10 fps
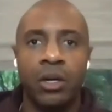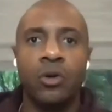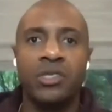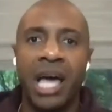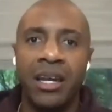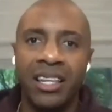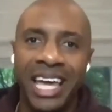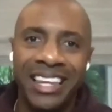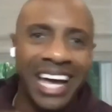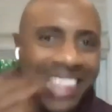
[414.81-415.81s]
goes down the
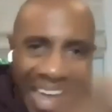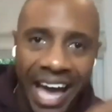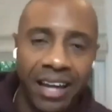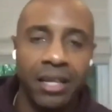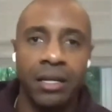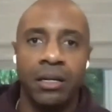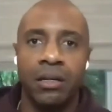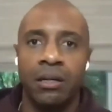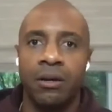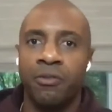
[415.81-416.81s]
lane like that,
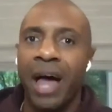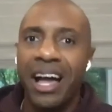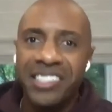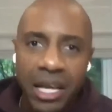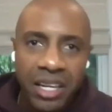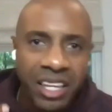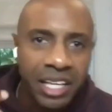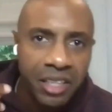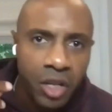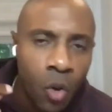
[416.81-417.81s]
flies down the
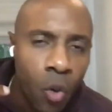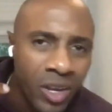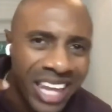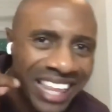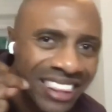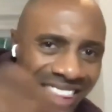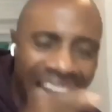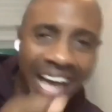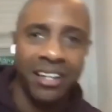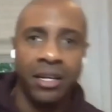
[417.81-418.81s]
length of the court like
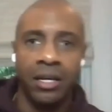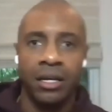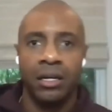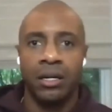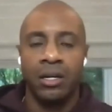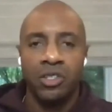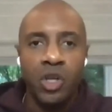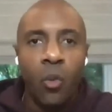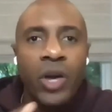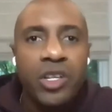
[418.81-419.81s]
that.
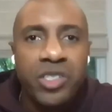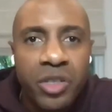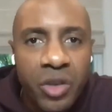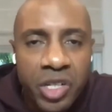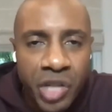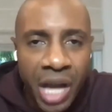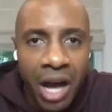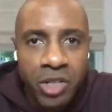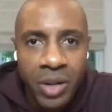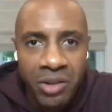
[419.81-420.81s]
So we used to do this
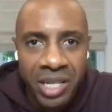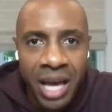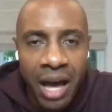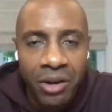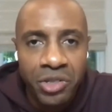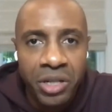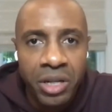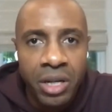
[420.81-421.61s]
challenge when I was in college.